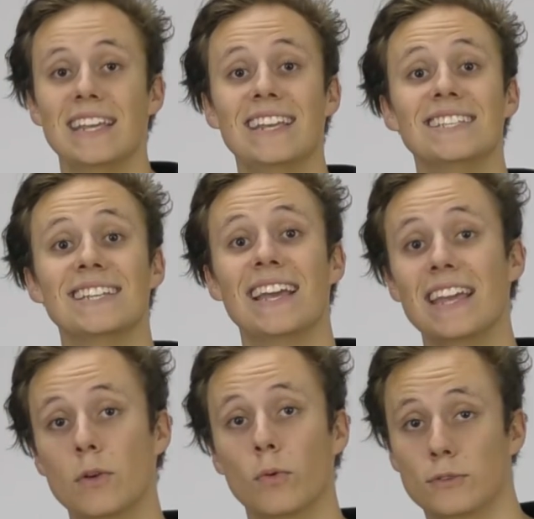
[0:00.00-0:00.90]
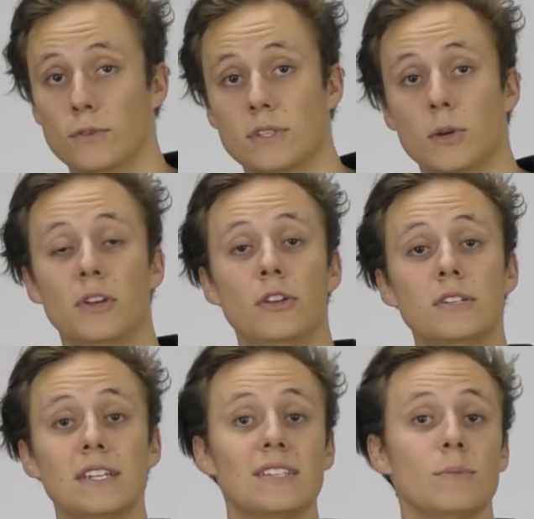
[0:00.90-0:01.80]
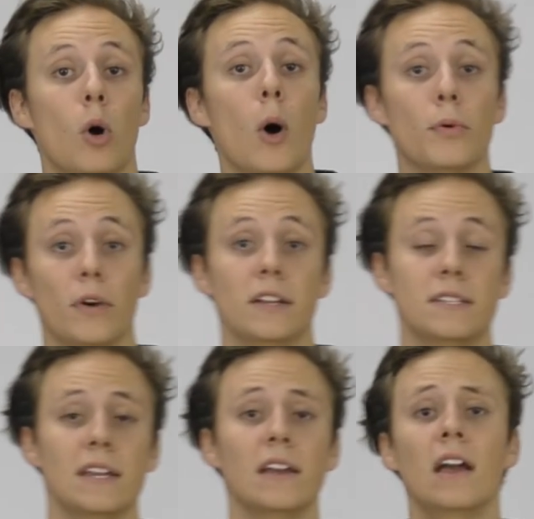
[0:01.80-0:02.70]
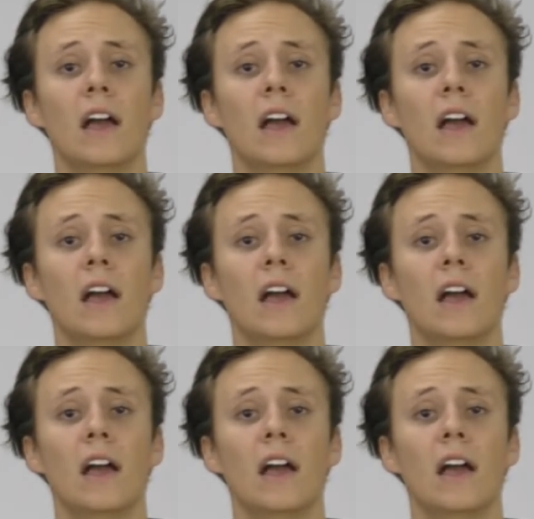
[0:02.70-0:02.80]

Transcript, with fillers: is equal to. So we're using some operators here.